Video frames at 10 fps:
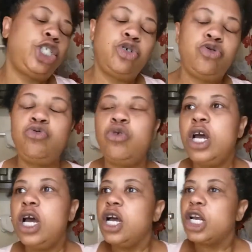to
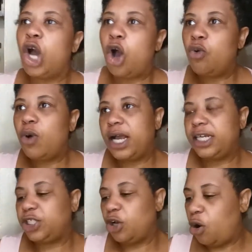
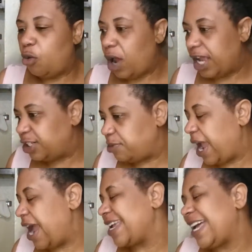co-wash or wash my
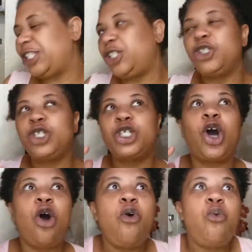hair. I got to
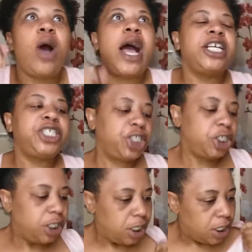co-wash
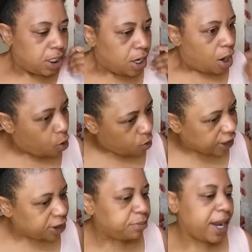or
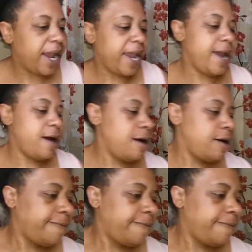wash my hair.